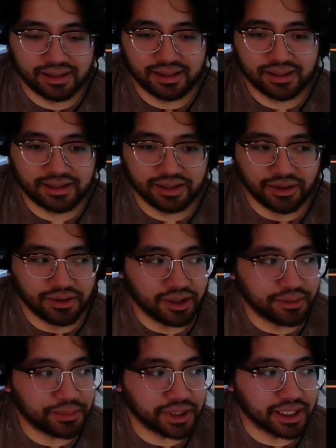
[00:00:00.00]
to go
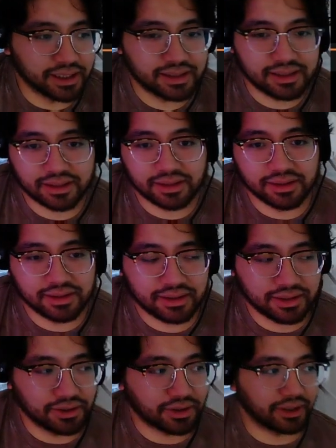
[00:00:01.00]
up against, because
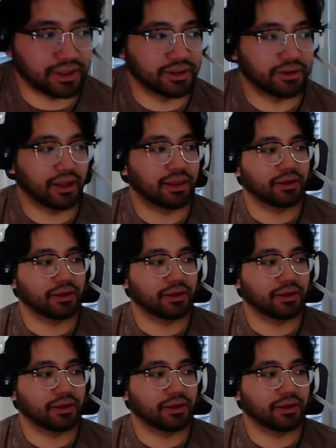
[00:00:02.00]
you already know that they're